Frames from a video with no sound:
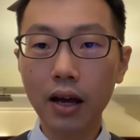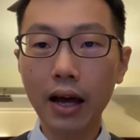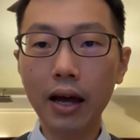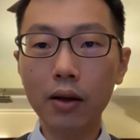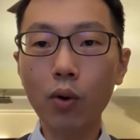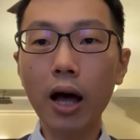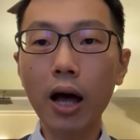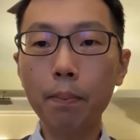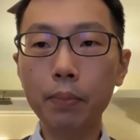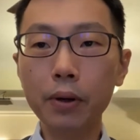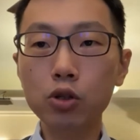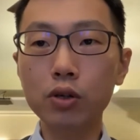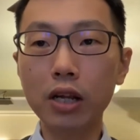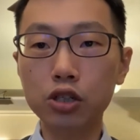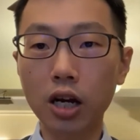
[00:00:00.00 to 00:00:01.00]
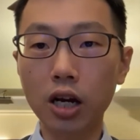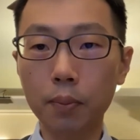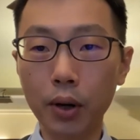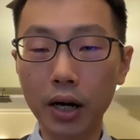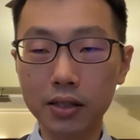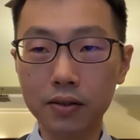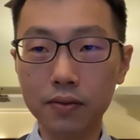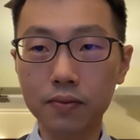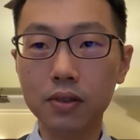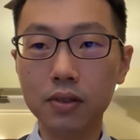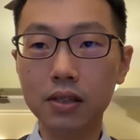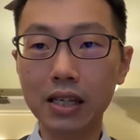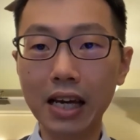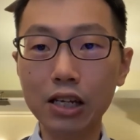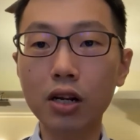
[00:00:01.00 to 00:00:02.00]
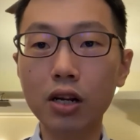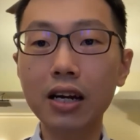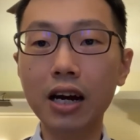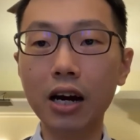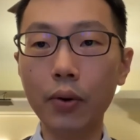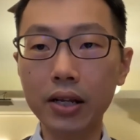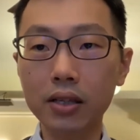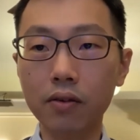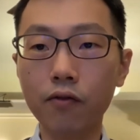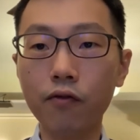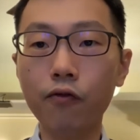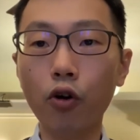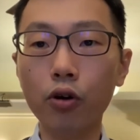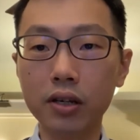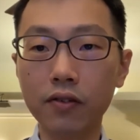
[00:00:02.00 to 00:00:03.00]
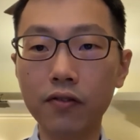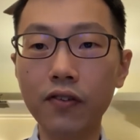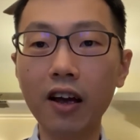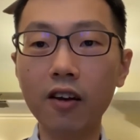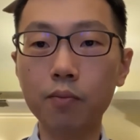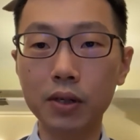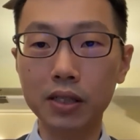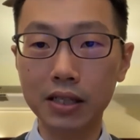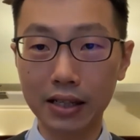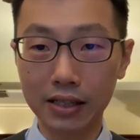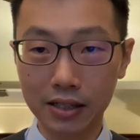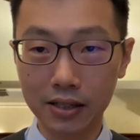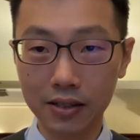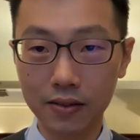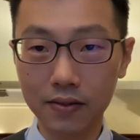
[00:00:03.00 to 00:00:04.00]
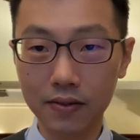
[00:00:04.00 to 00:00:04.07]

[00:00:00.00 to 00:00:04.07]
And what happened to their share price? It actually corrected 45%.